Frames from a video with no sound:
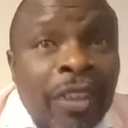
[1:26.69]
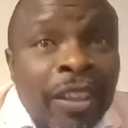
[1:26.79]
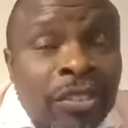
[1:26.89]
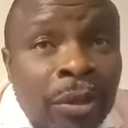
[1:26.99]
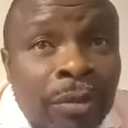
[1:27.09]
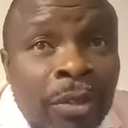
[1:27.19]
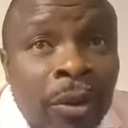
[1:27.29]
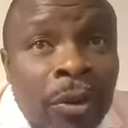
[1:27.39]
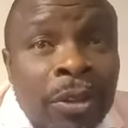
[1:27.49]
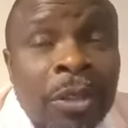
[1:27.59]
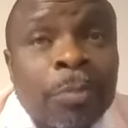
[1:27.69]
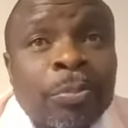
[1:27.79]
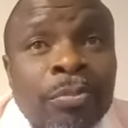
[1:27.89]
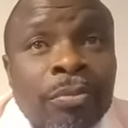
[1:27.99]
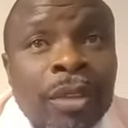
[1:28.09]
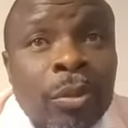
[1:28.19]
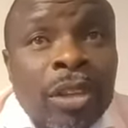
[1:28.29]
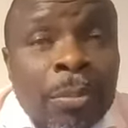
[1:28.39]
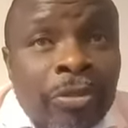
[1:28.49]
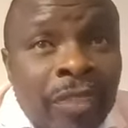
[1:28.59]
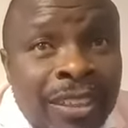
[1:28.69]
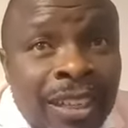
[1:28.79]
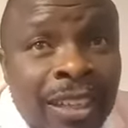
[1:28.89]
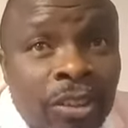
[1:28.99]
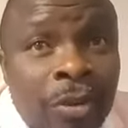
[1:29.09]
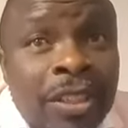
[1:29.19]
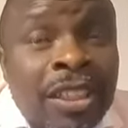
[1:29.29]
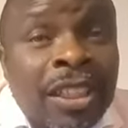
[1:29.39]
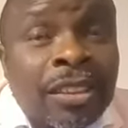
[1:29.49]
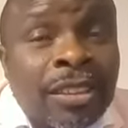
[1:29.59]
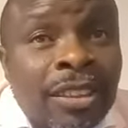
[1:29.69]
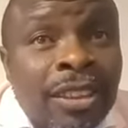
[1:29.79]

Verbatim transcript: vessel of the Lord with a prophetic anointing.